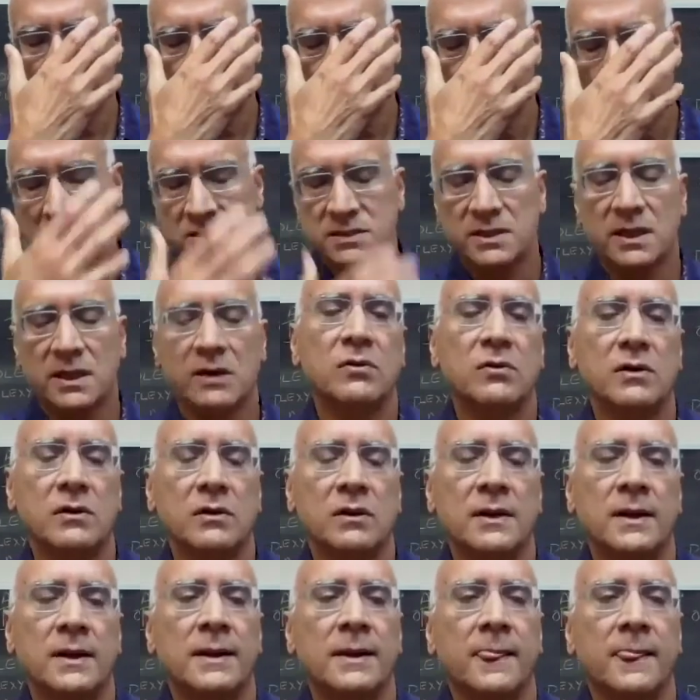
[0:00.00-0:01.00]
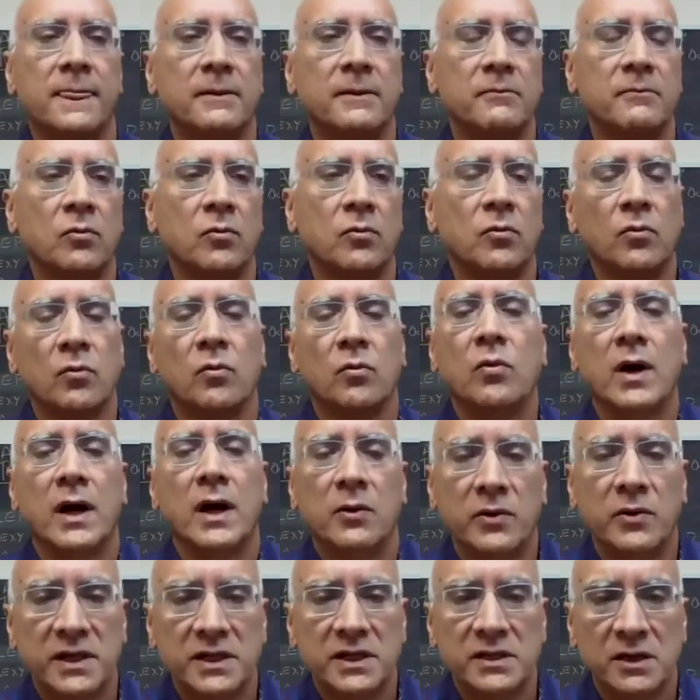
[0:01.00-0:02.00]
it's like, well,
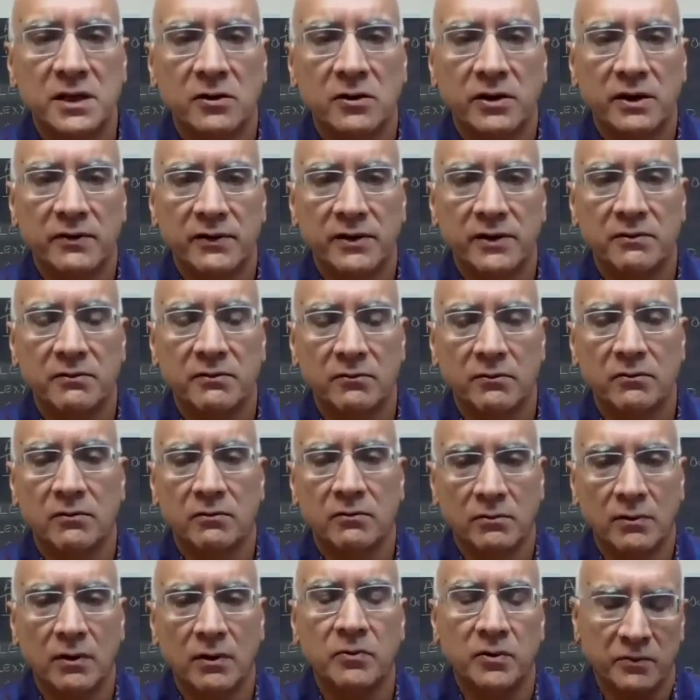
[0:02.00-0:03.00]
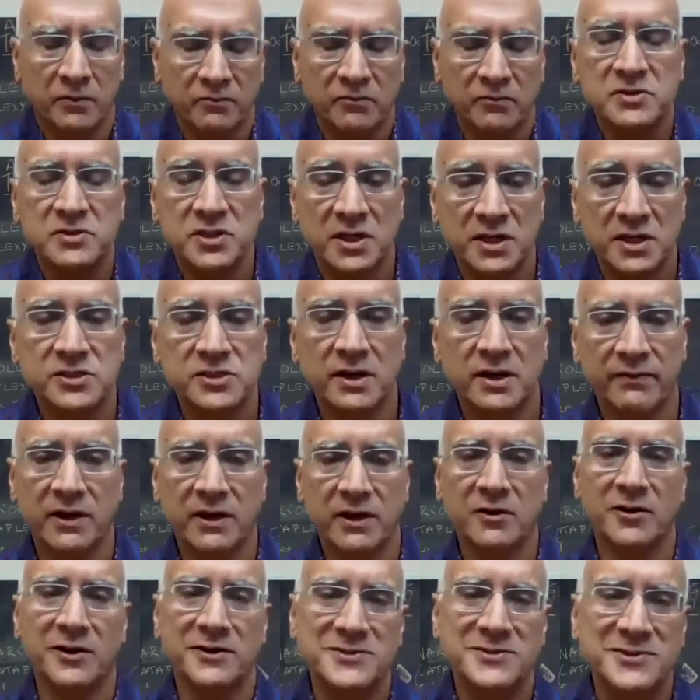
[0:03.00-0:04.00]
why we, even besides you
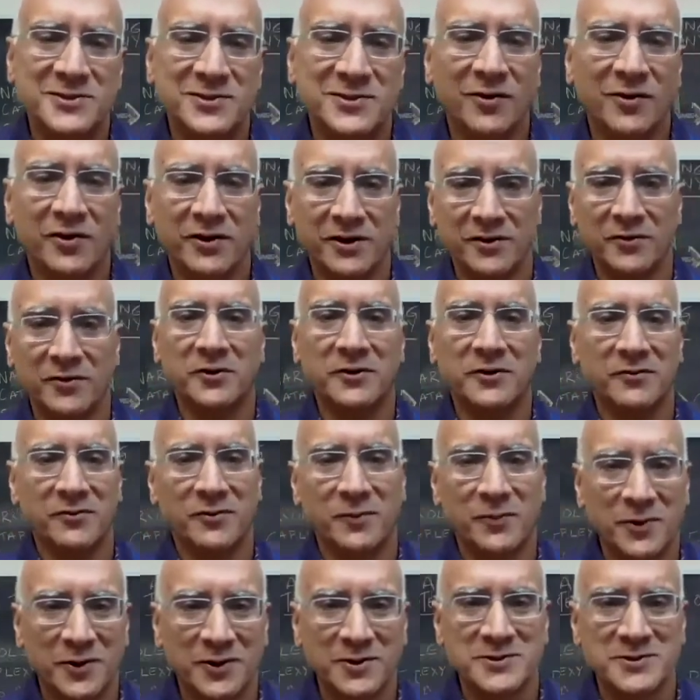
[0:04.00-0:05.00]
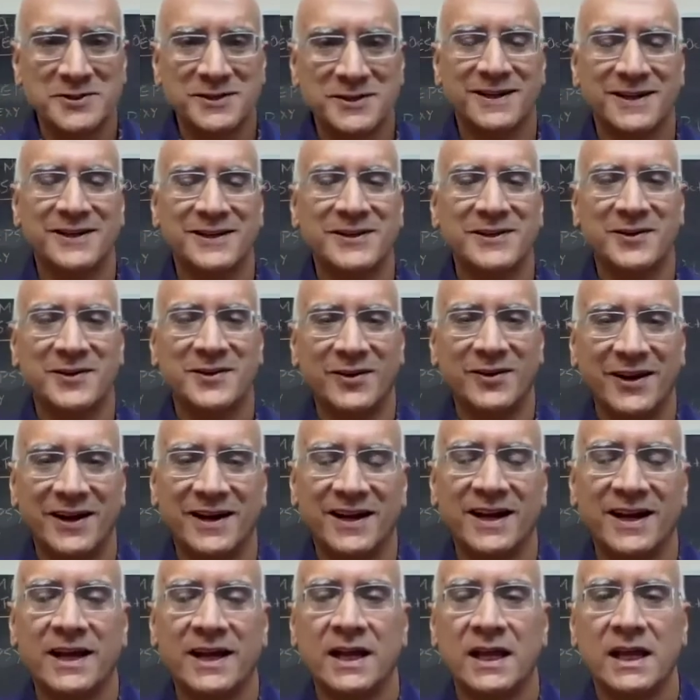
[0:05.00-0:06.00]
having a great story and you're a wonderful person and you're
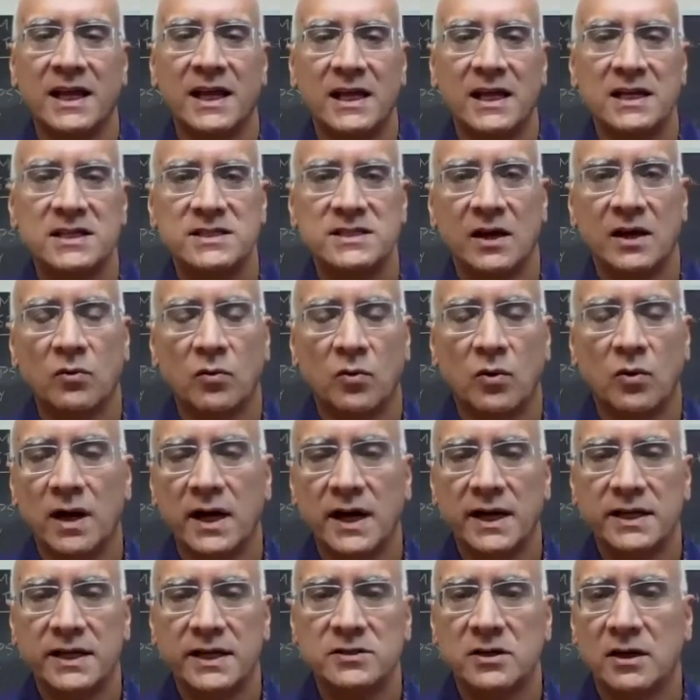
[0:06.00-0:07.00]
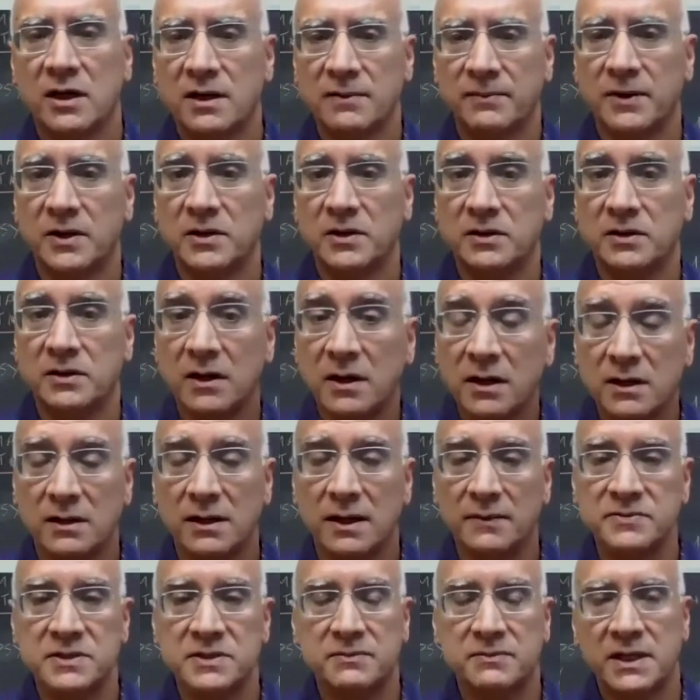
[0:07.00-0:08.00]
great, it's like, why talk about
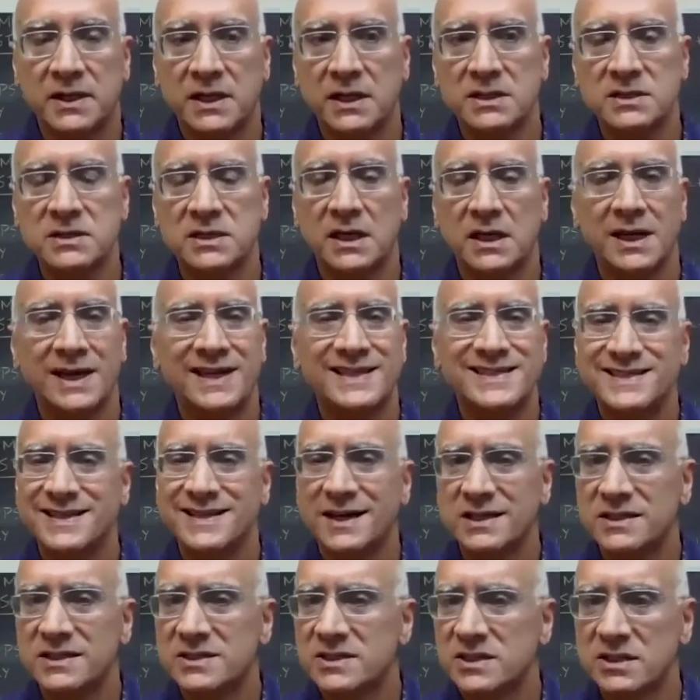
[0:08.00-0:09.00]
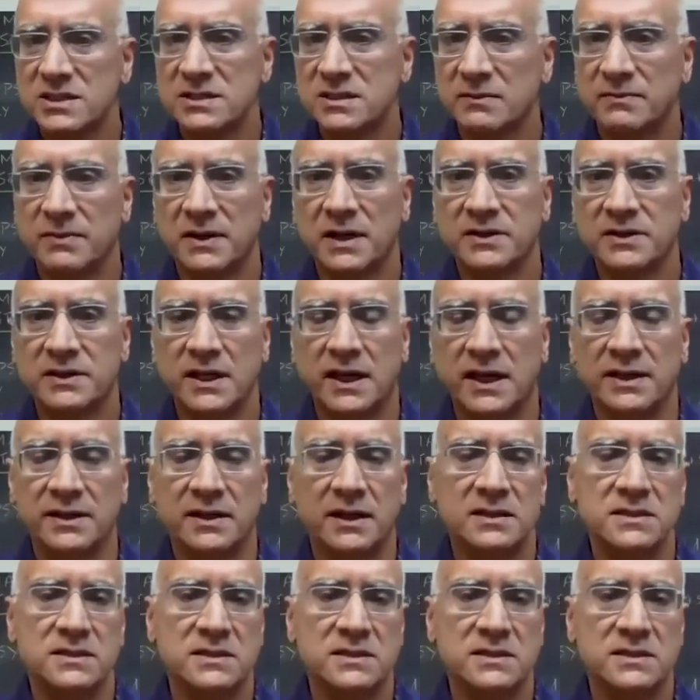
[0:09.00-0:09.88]
narcolepsy? Because it's not just about that.